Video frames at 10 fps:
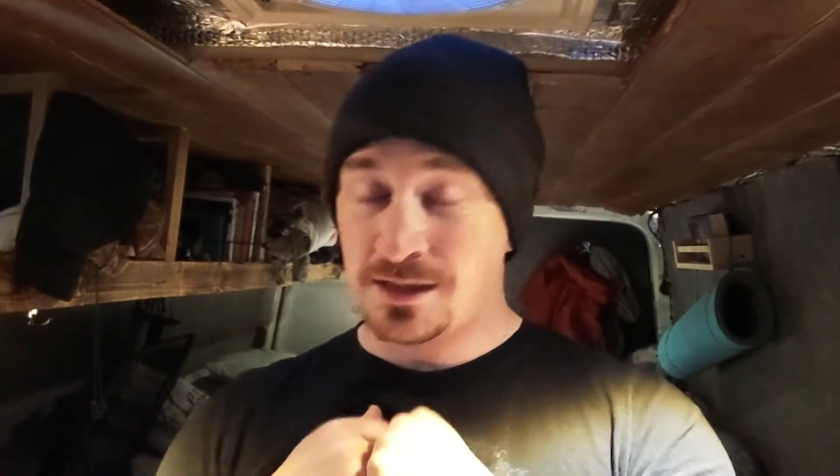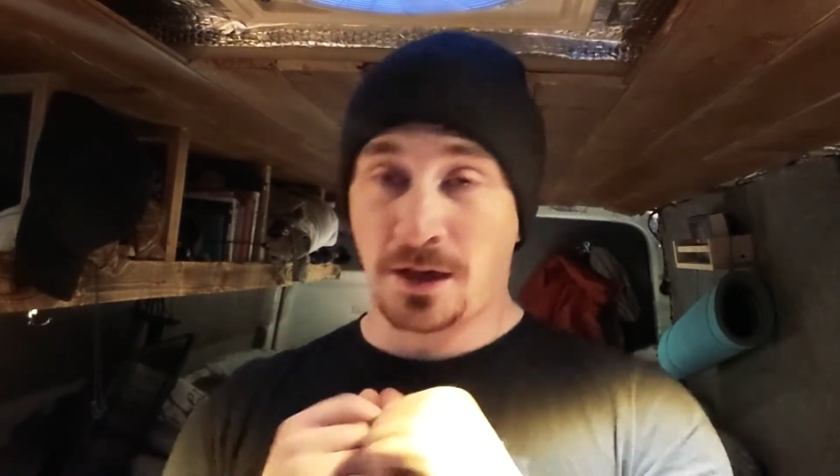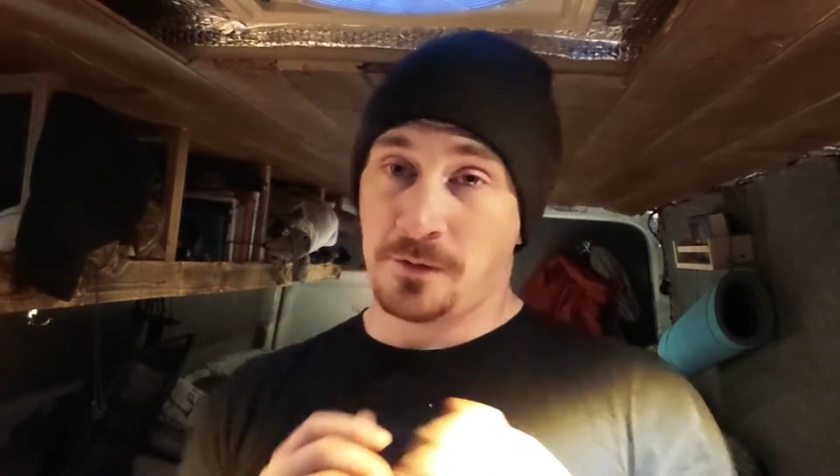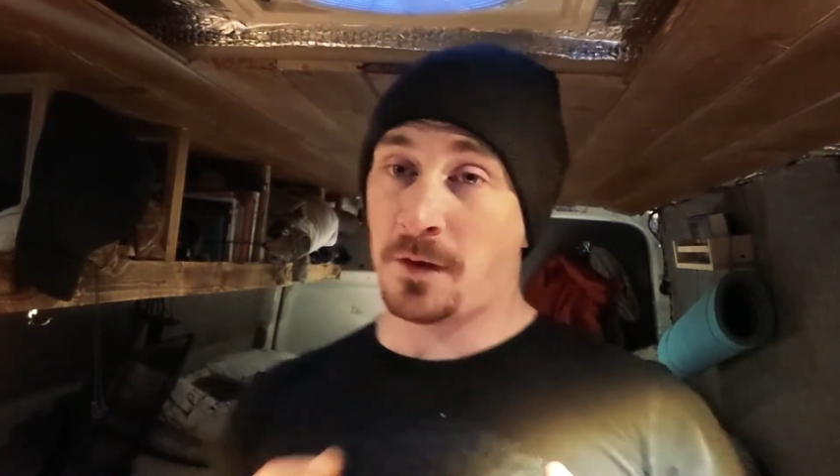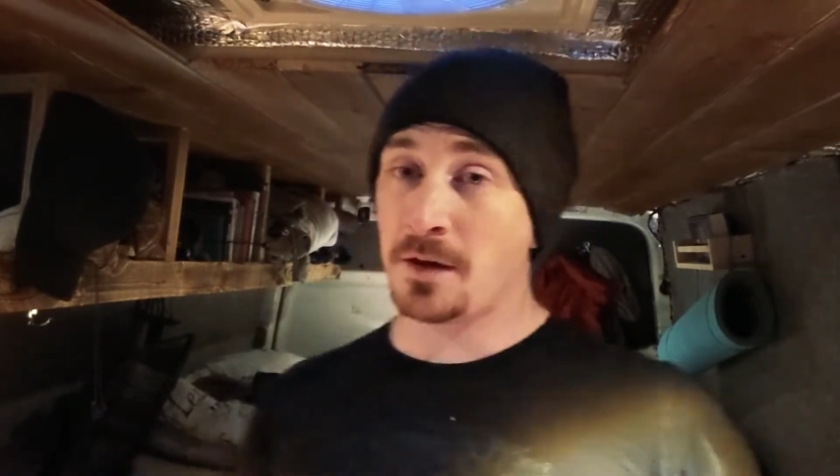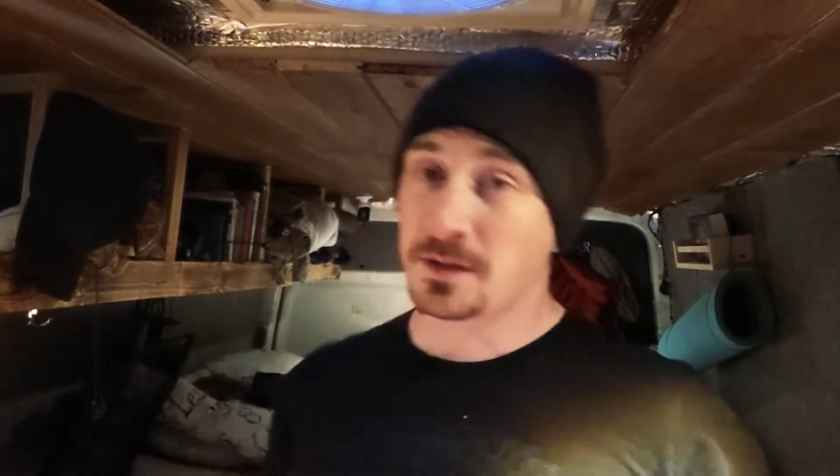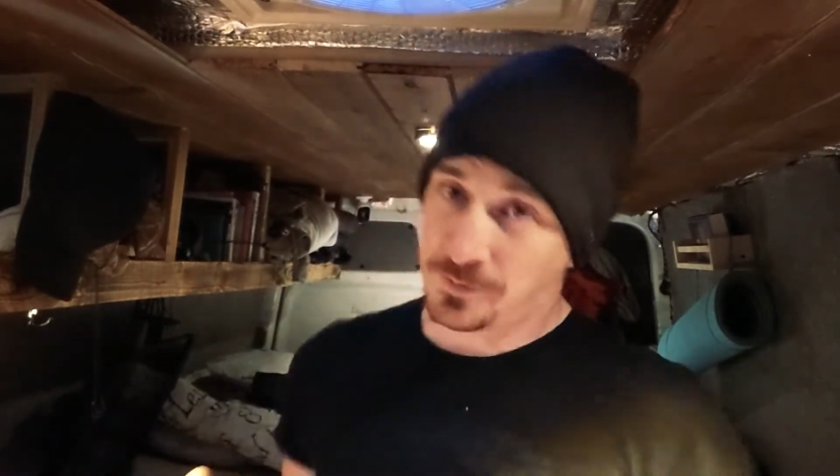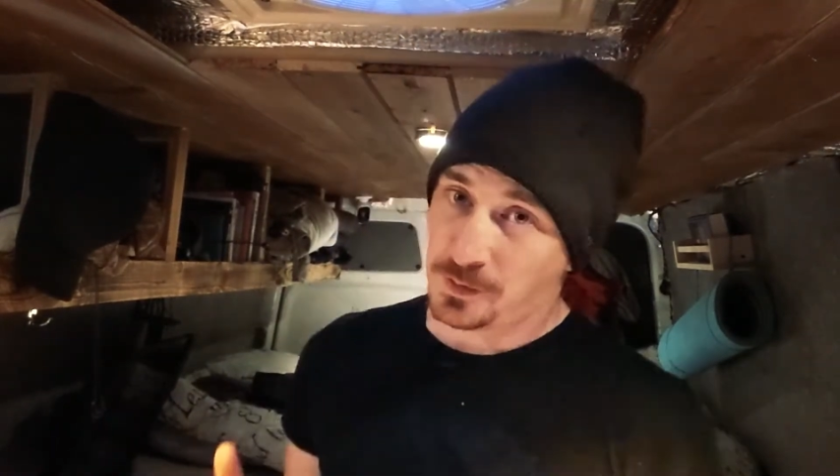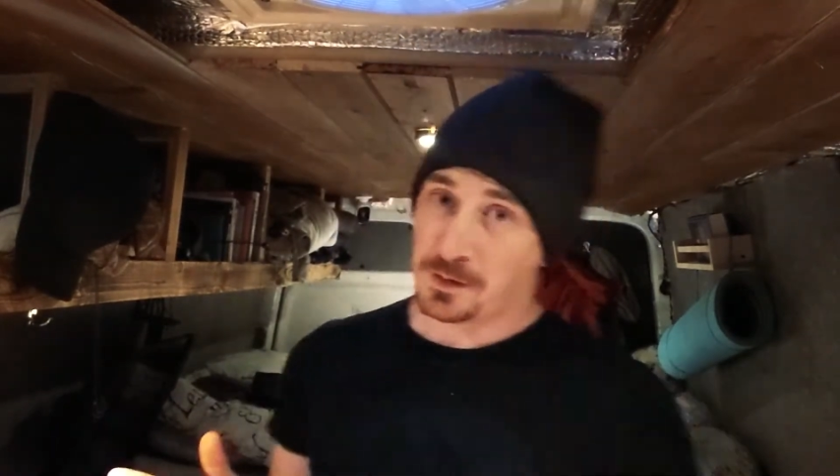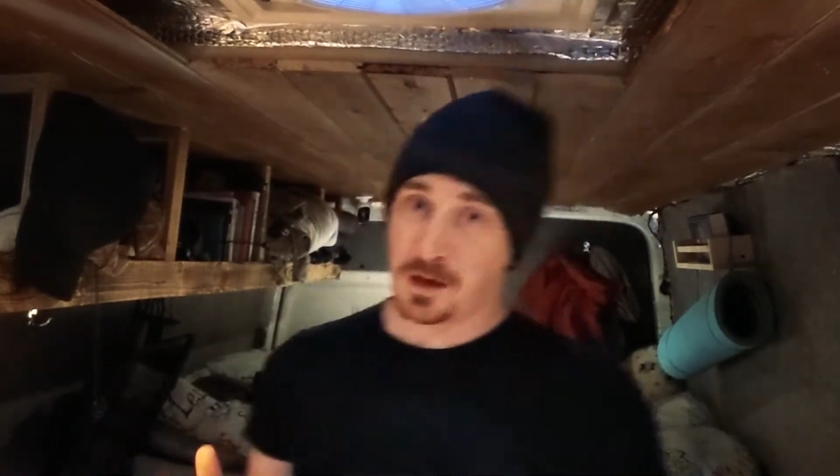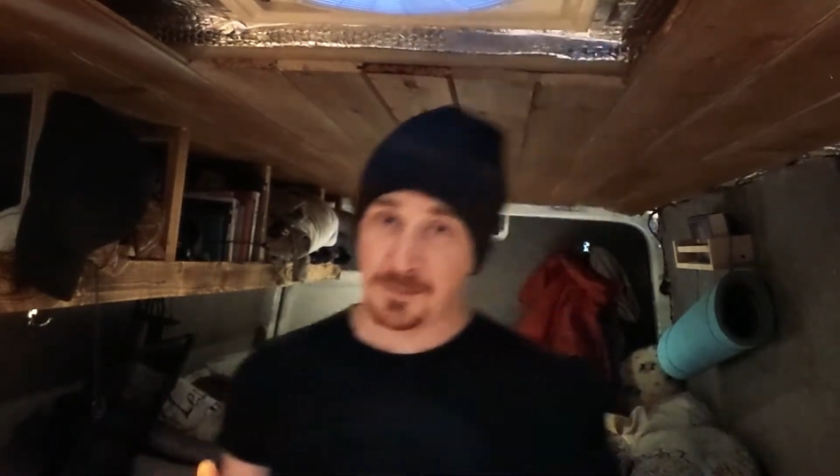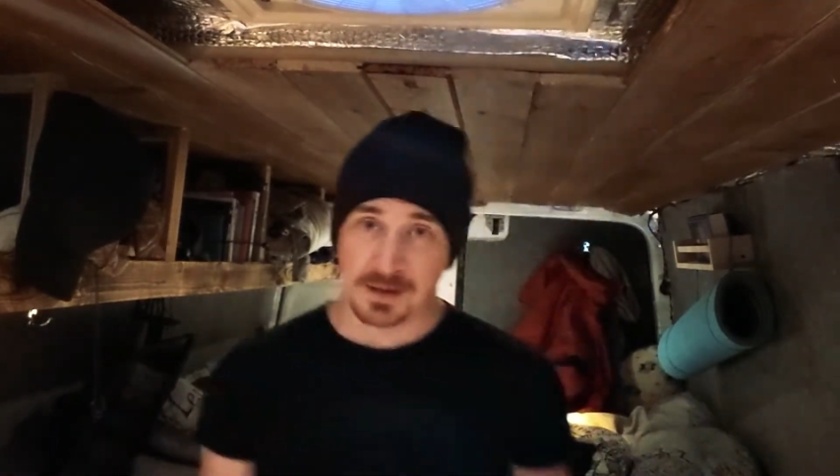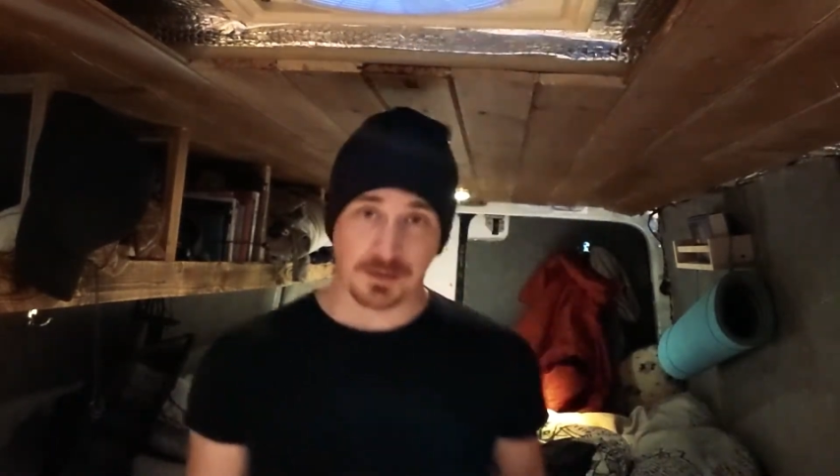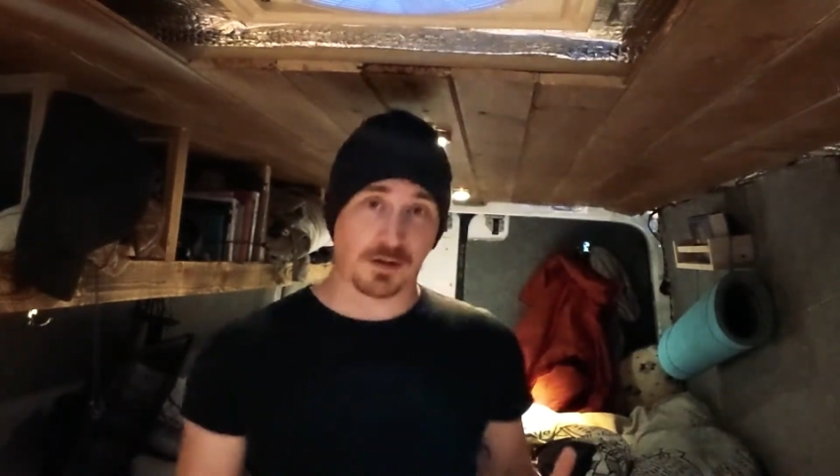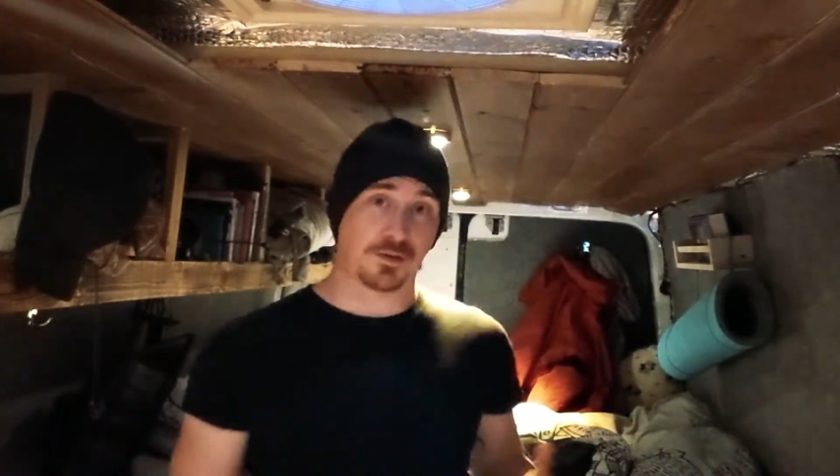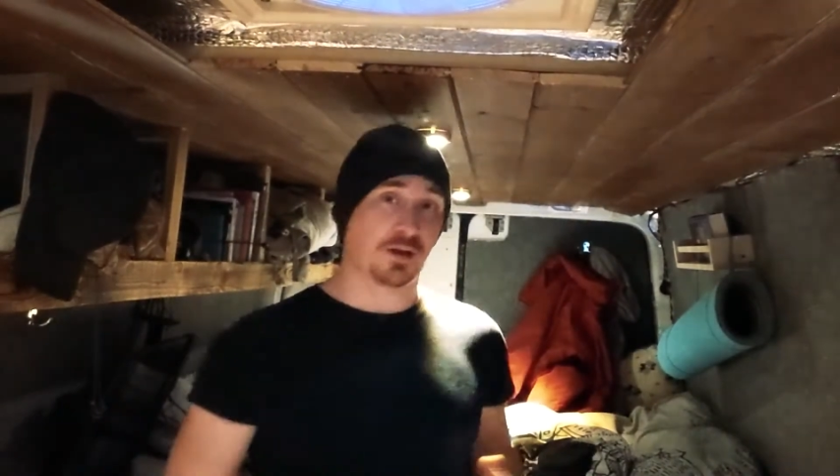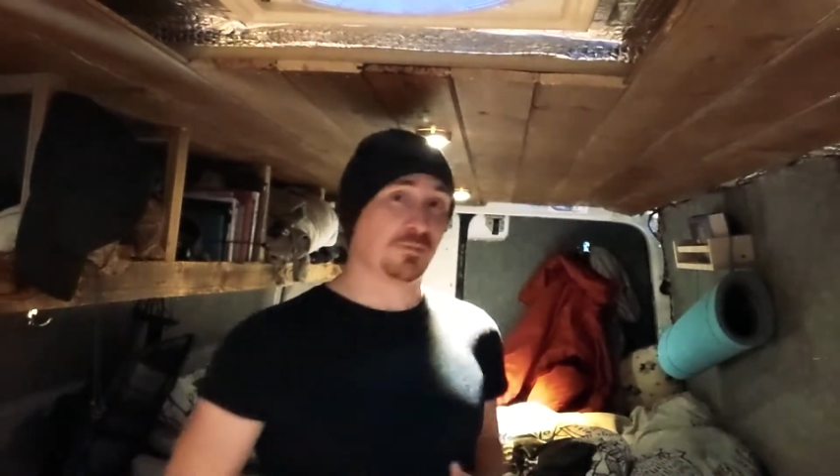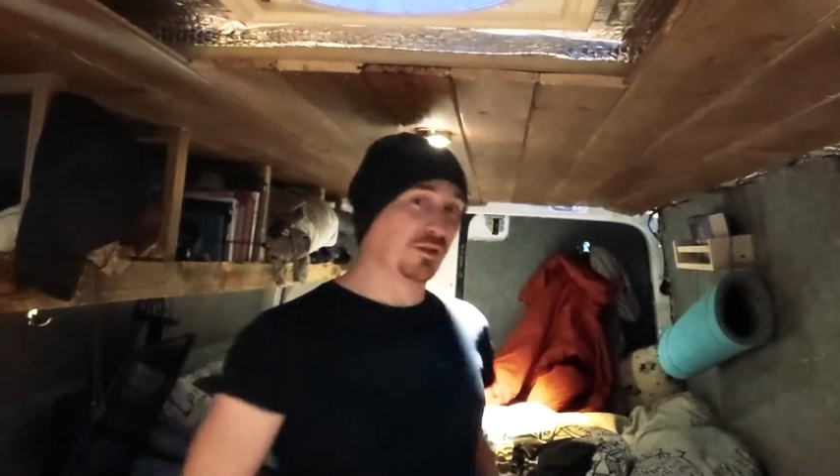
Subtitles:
So those of you who know me know that I'm